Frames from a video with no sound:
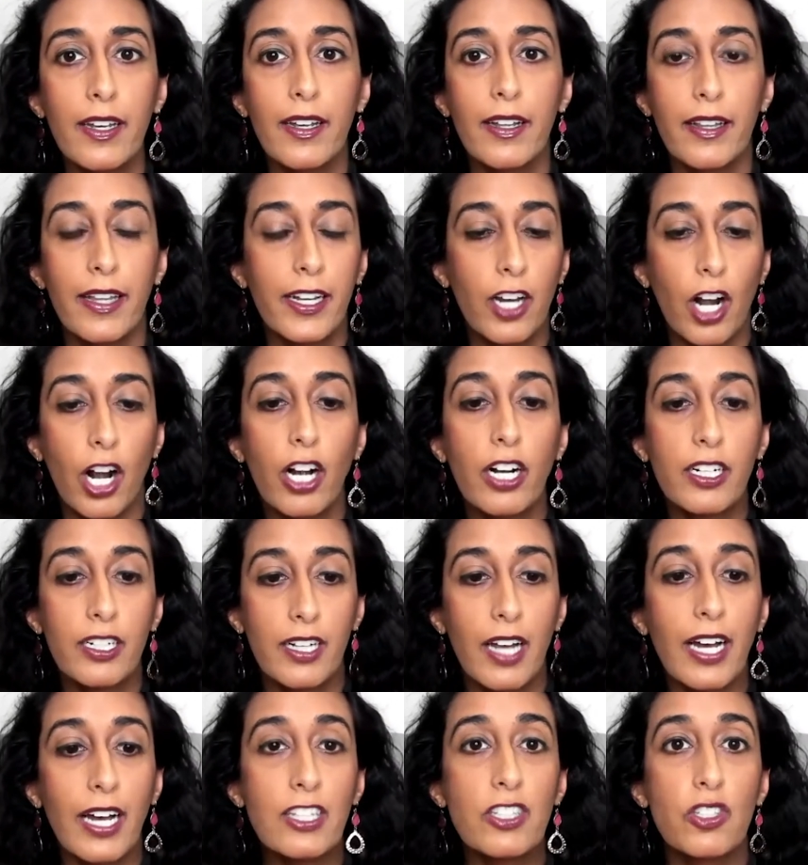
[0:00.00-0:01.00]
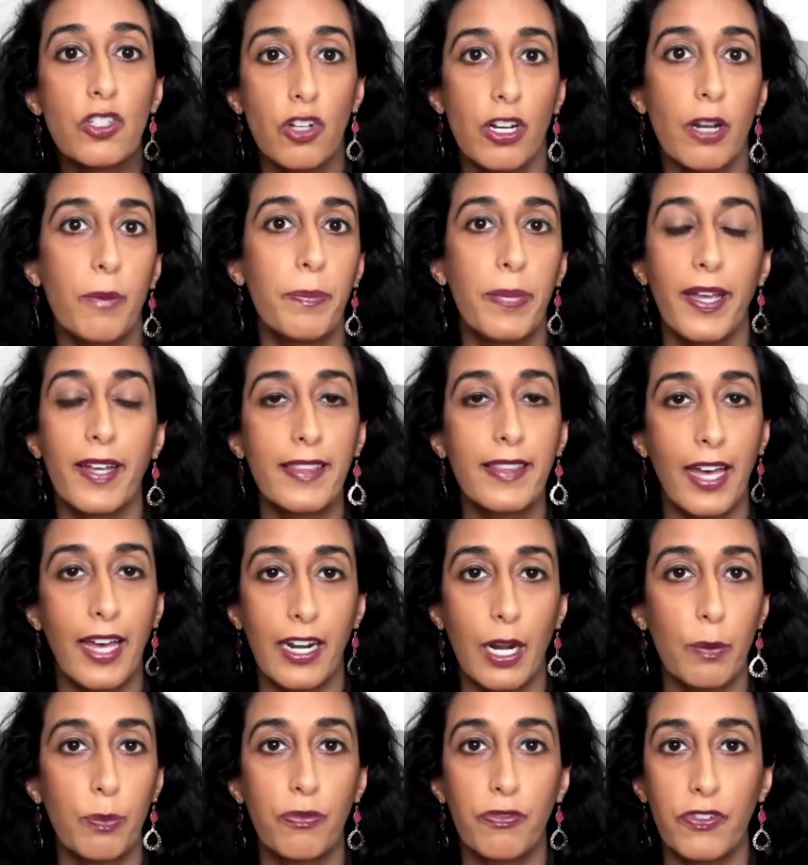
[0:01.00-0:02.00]
like our gut's going to pick that
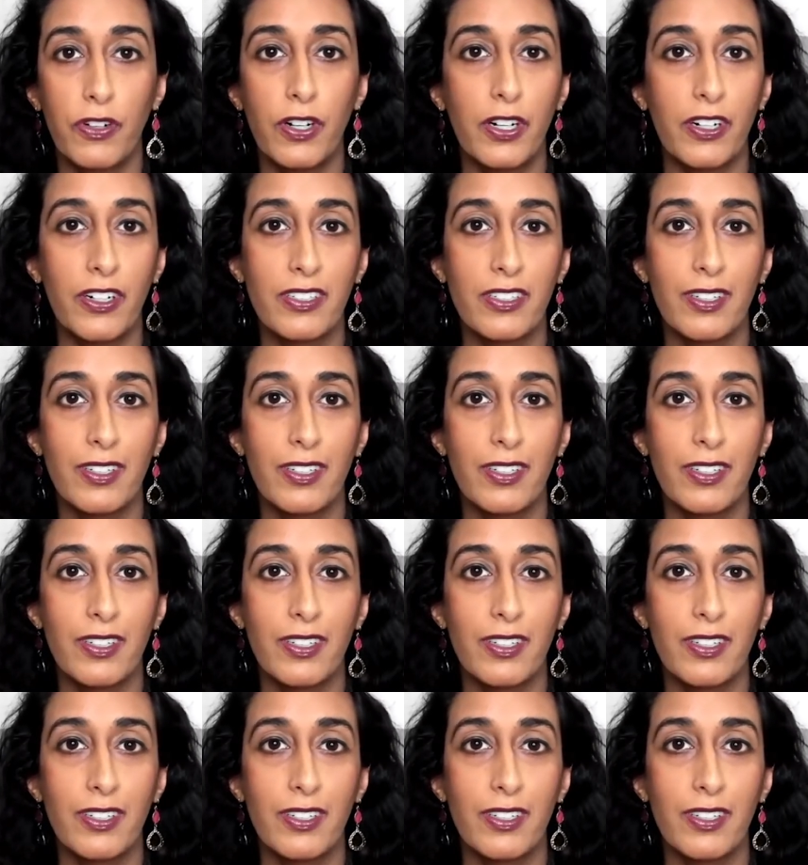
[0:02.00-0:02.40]
up first.